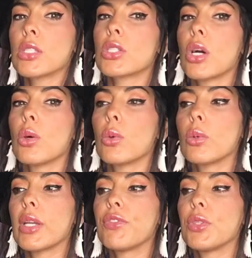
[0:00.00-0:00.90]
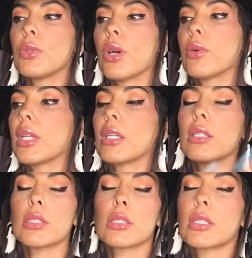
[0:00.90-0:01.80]
So if you know
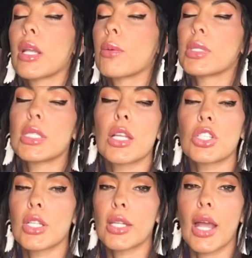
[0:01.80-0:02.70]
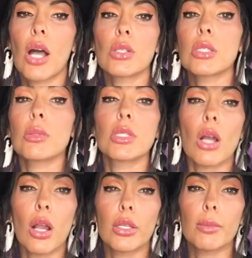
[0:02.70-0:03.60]
that there was tension in the house, there was an
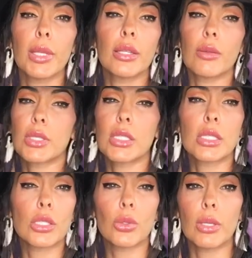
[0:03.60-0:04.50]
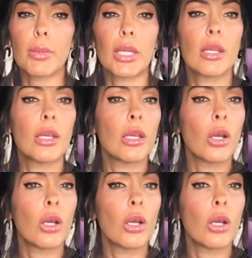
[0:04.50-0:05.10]
argument, there was a disagreement,